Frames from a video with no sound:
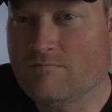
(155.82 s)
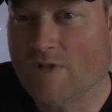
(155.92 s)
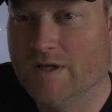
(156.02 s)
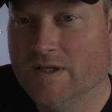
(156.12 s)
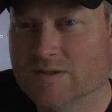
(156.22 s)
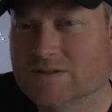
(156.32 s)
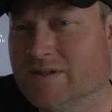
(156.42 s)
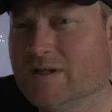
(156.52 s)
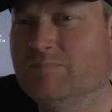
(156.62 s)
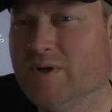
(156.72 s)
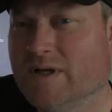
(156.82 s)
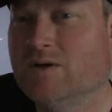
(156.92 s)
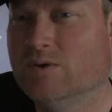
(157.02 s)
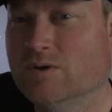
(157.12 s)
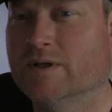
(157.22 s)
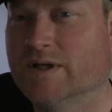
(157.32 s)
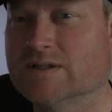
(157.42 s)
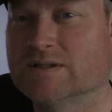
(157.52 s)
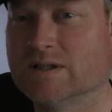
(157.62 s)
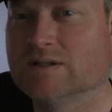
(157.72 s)
you know, so they're pretty cool.
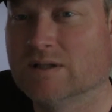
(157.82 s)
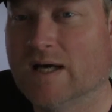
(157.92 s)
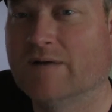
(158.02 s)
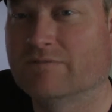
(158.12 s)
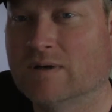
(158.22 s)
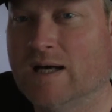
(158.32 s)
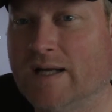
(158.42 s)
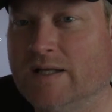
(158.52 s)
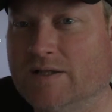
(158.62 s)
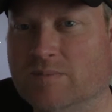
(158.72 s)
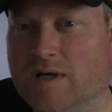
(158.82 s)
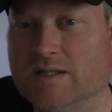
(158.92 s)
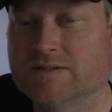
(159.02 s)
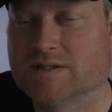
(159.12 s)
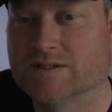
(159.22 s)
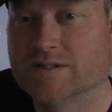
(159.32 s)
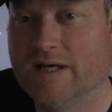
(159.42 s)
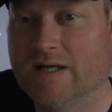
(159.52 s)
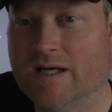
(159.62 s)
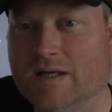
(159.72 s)
There's a lot of variety in the monsters, and
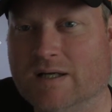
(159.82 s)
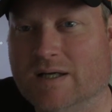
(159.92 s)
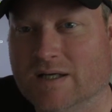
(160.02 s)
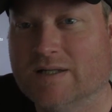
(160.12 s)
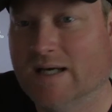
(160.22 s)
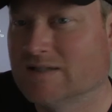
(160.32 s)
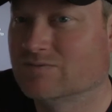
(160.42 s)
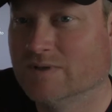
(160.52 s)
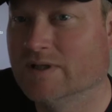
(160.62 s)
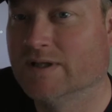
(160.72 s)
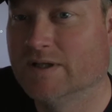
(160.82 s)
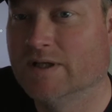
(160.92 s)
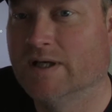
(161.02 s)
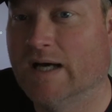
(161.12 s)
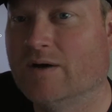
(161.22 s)
that's really good.